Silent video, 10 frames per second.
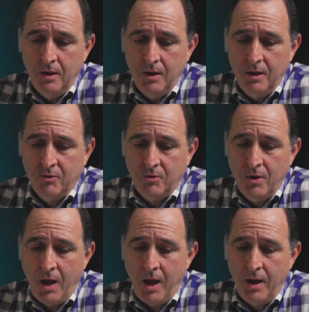It's
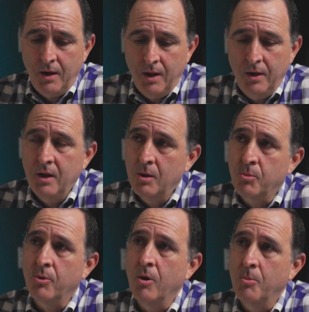not an
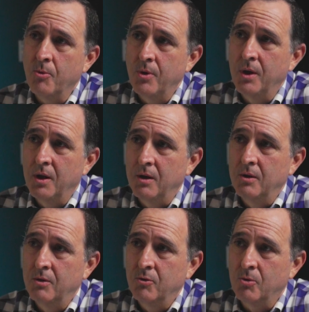inappropriate
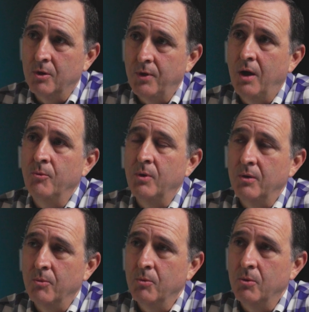sort of
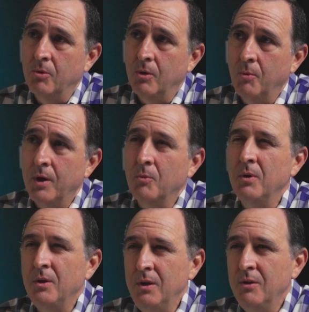unwritten rule. What it
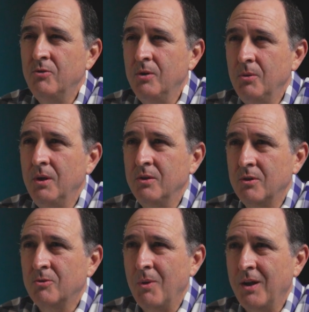really is doing is
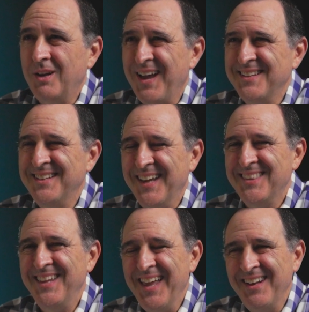it's recognizing at
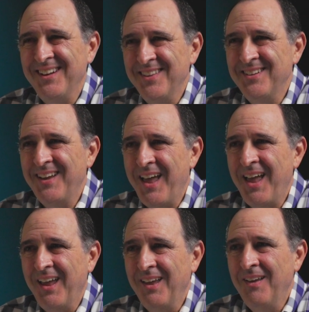the end of the
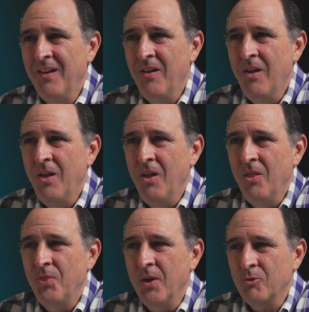day,
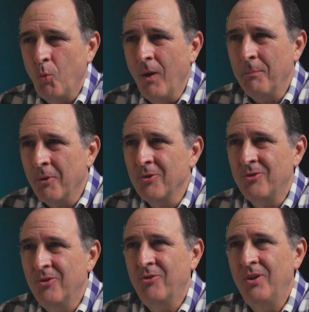there's one
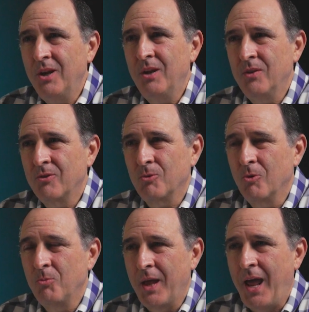person sitting in this
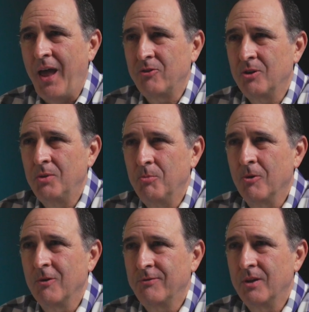room that has to be
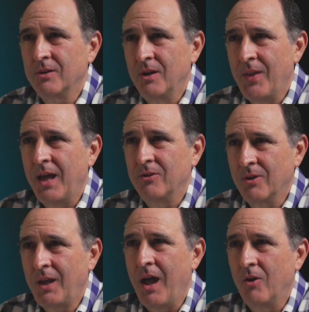perfect, and that is
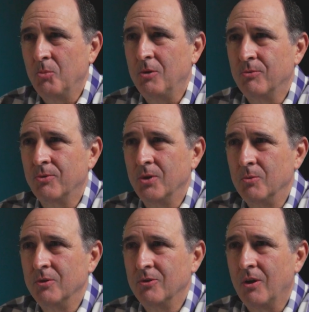accountable for the
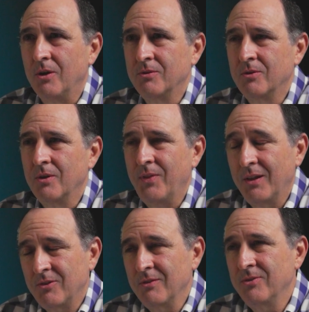result. And
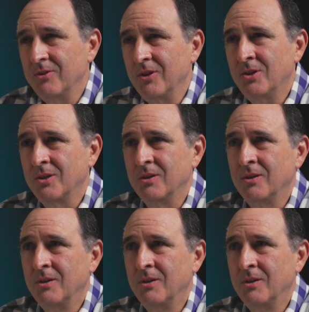that's the physician.